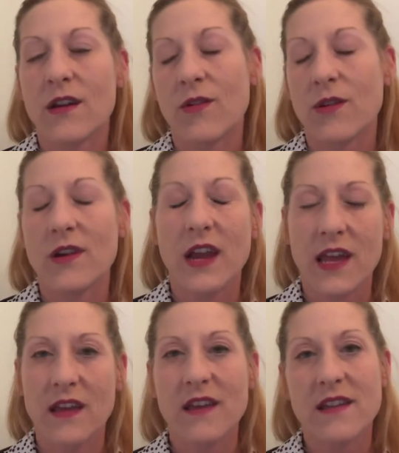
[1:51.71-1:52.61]
or
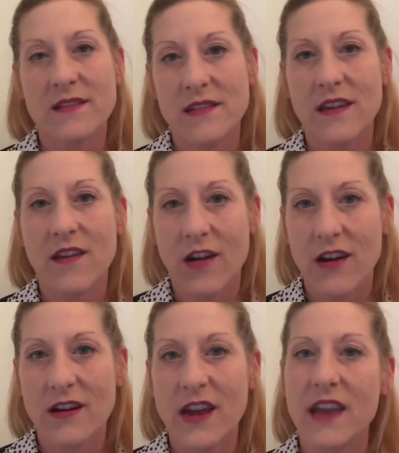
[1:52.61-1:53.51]

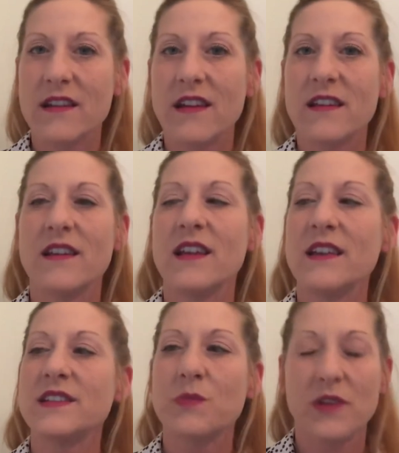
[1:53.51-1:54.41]
ACR, and in
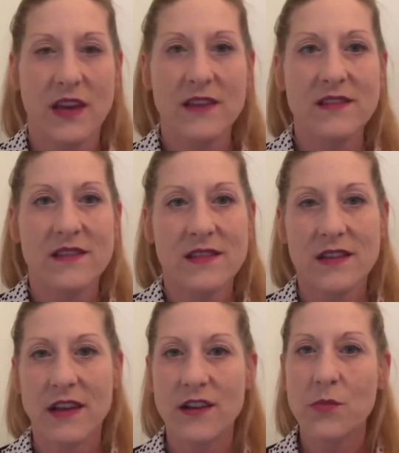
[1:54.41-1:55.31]
its place, the
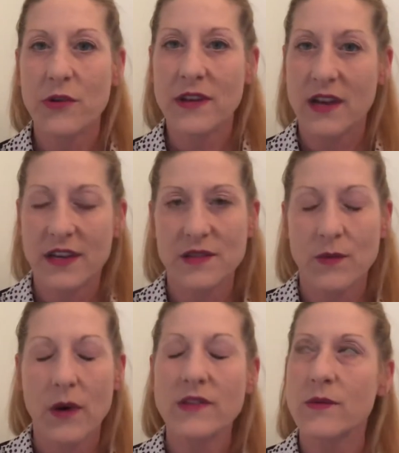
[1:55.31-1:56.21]
tender point test
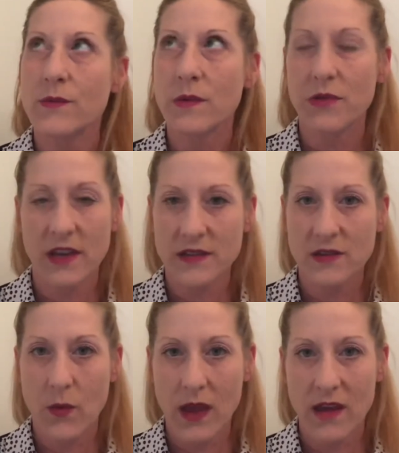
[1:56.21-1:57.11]
was
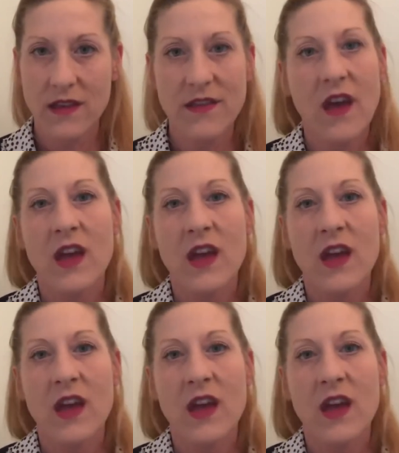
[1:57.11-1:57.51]
replaced with